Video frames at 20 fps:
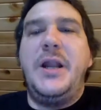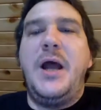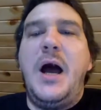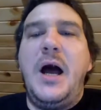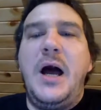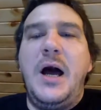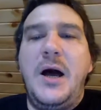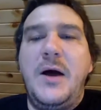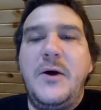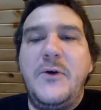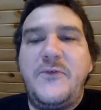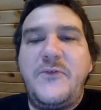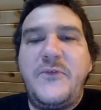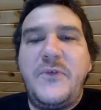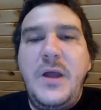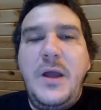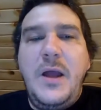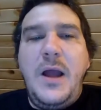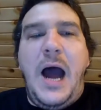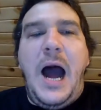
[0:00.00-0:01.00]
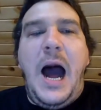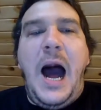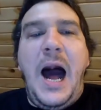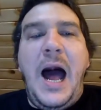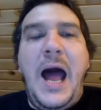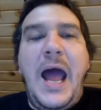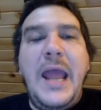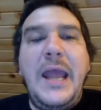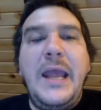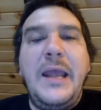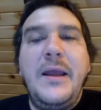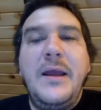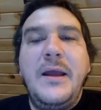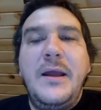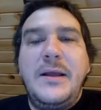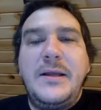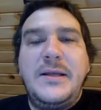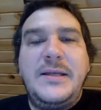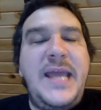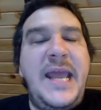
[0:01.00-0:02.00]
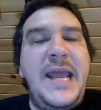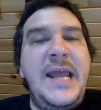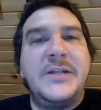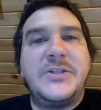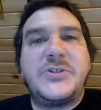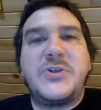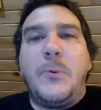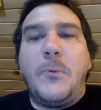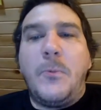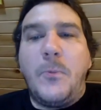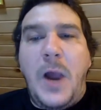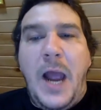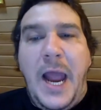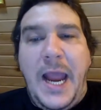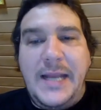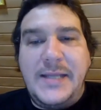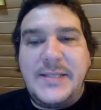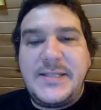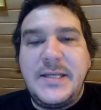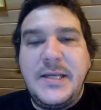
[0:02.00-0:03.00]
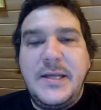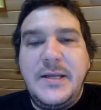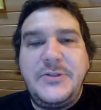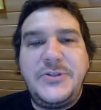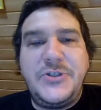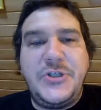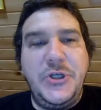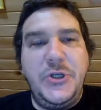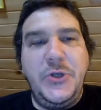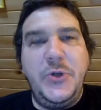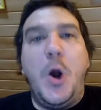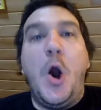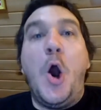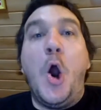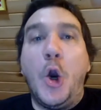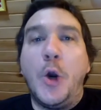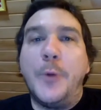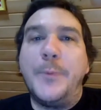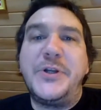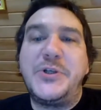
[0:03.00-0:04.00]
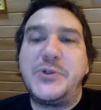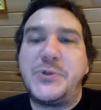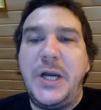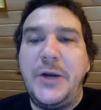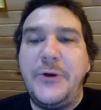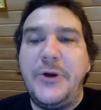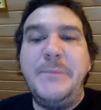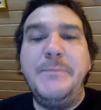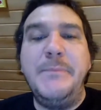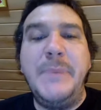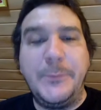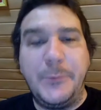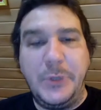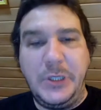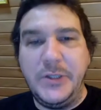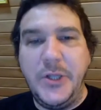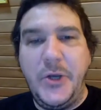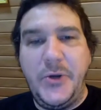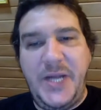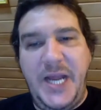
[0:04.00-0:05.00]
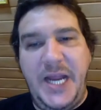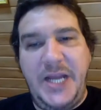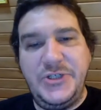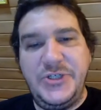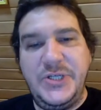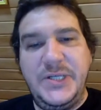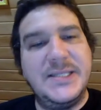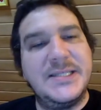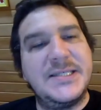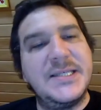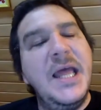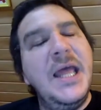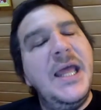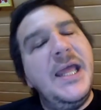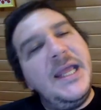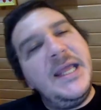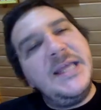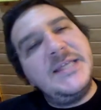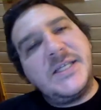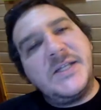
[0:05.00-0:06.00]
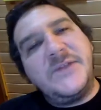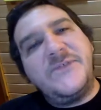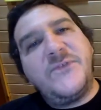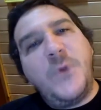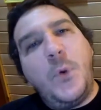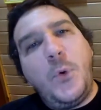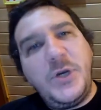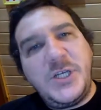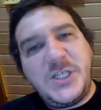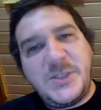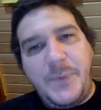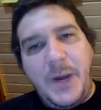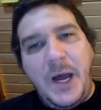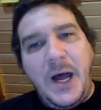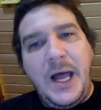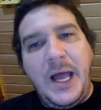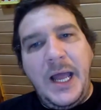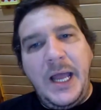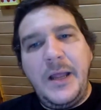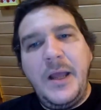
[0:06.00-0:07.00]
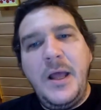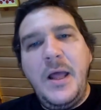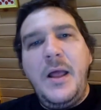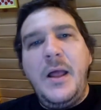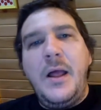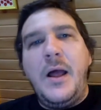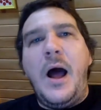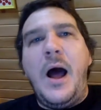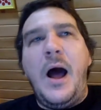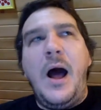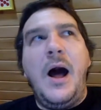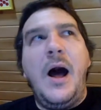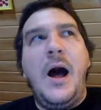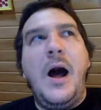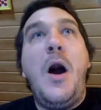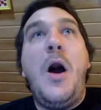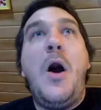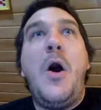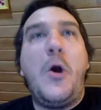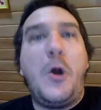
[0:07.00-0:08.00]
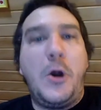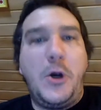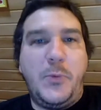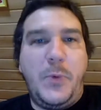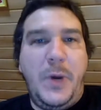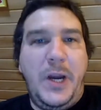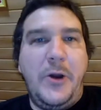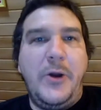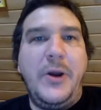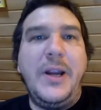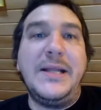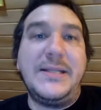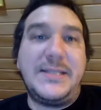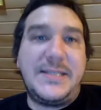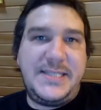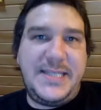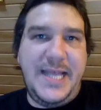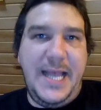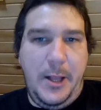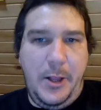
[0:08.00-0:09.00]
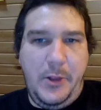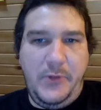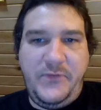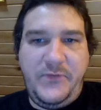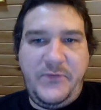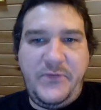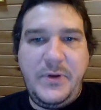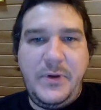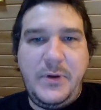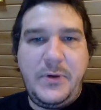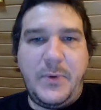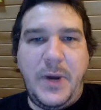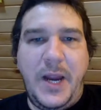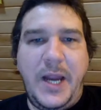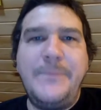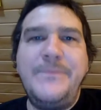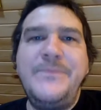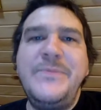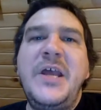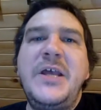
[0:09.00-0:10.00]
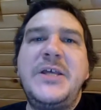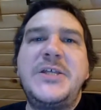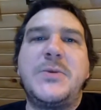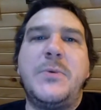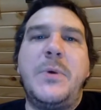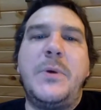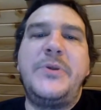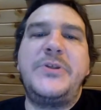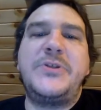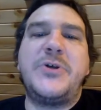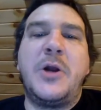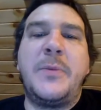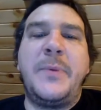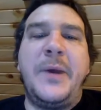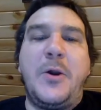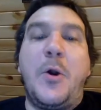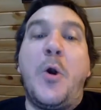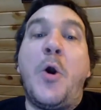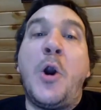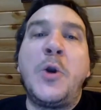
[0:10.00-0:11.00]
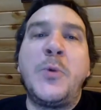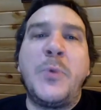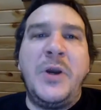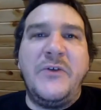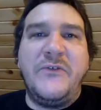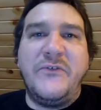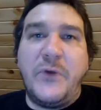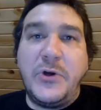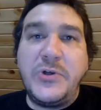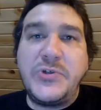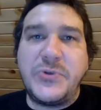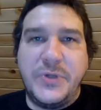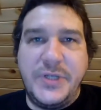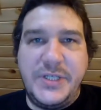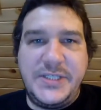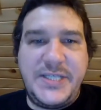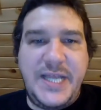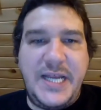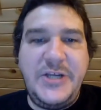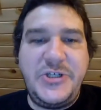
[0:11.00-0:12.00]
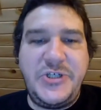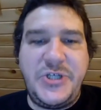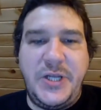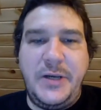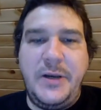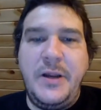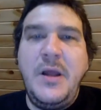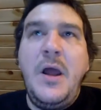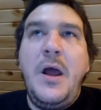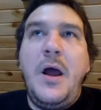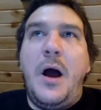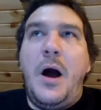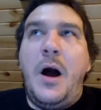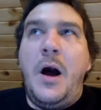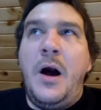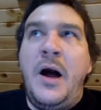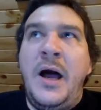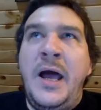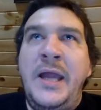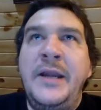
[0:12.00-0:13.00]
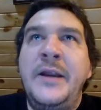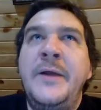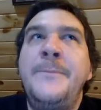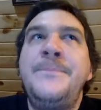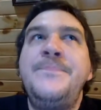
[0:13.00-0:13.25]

of I can't write to arbitrary memory locations is enforced by hardware itself, right? So when we talk about hardware virtualization on